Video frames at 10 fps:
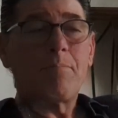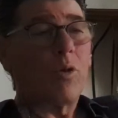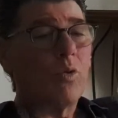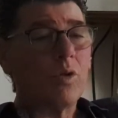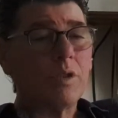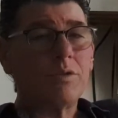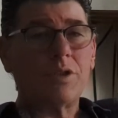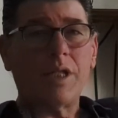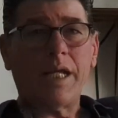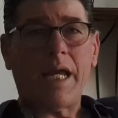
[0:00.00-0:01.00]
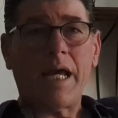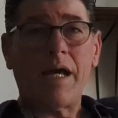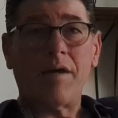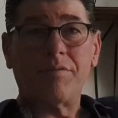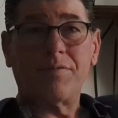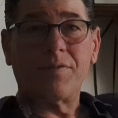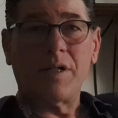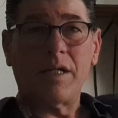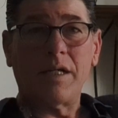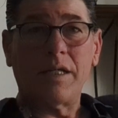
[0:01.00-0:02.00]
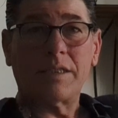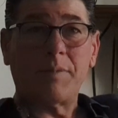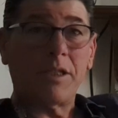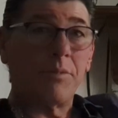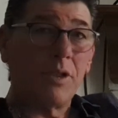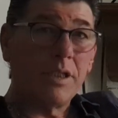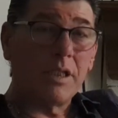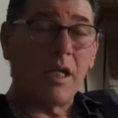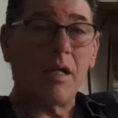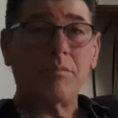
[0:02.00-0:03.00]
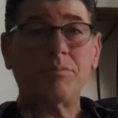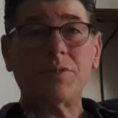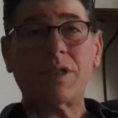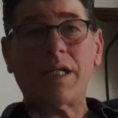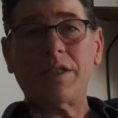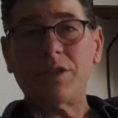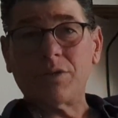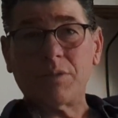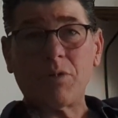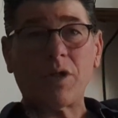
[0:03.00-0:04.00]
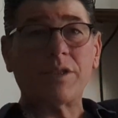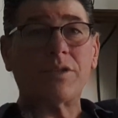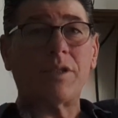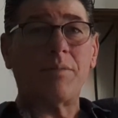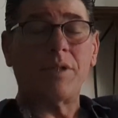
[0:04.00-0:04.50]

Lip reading: Or do they have expendable incomes and you can market to them